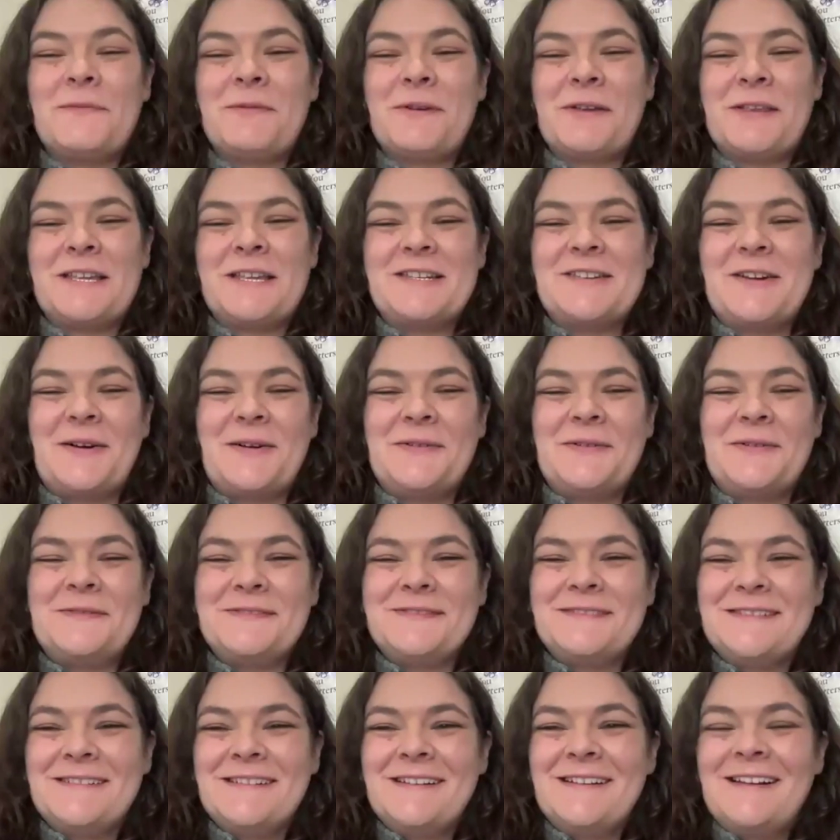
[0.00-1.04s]
really don't.
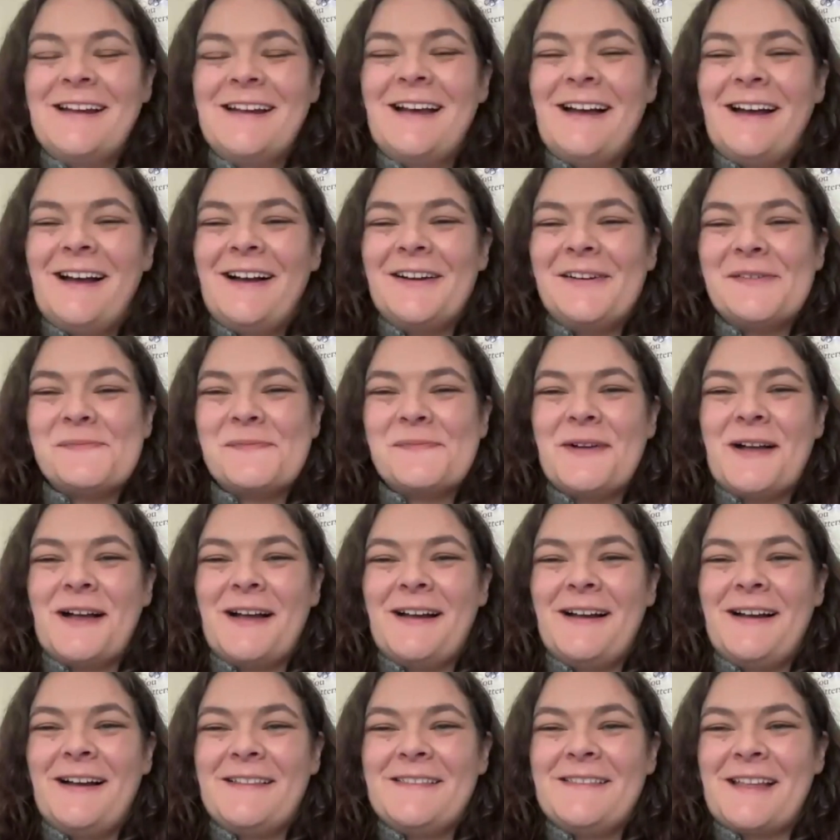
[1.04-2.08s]
Um,
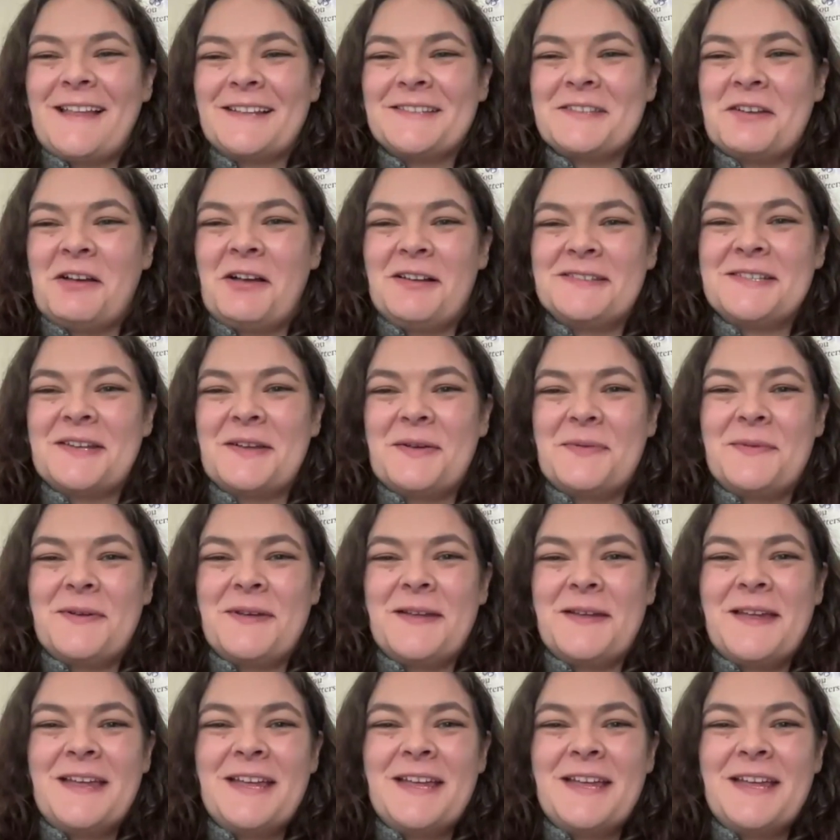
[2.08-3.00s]
that's awesome.